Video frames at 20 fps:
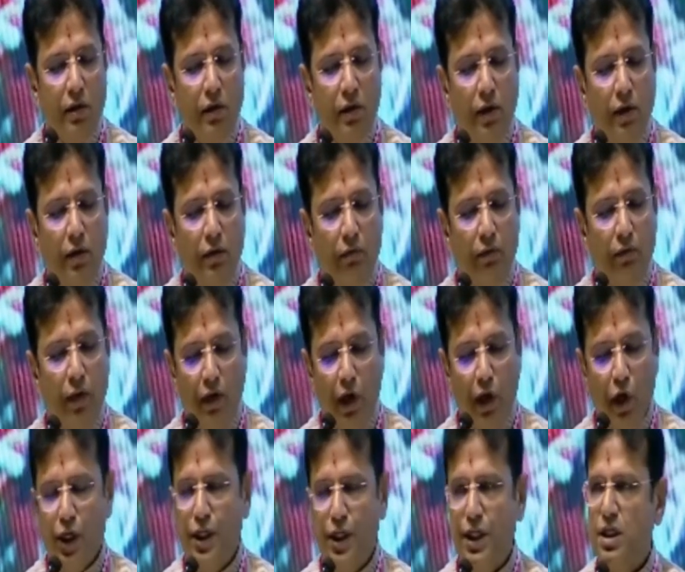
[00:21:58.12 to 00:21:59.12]
We will
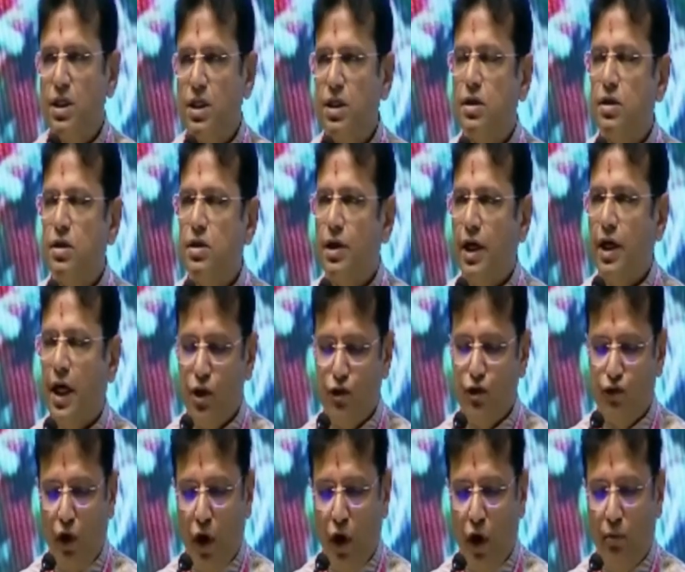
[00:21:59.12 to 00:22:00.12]
not just
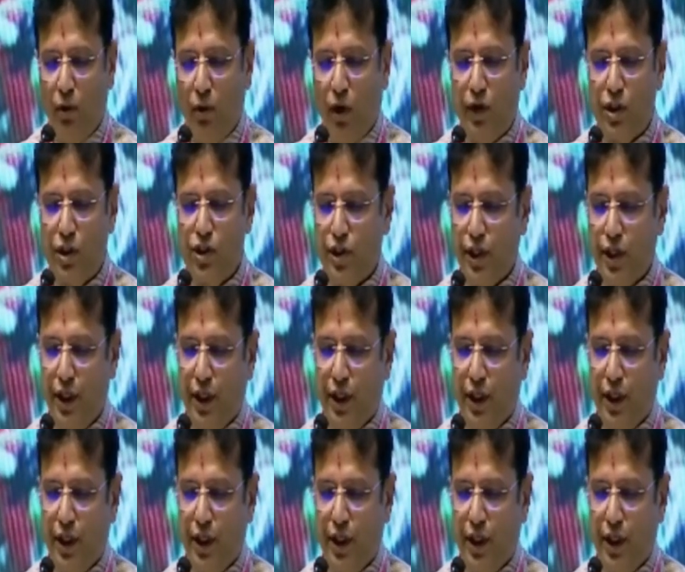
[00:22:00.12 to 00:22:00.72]
transform our state,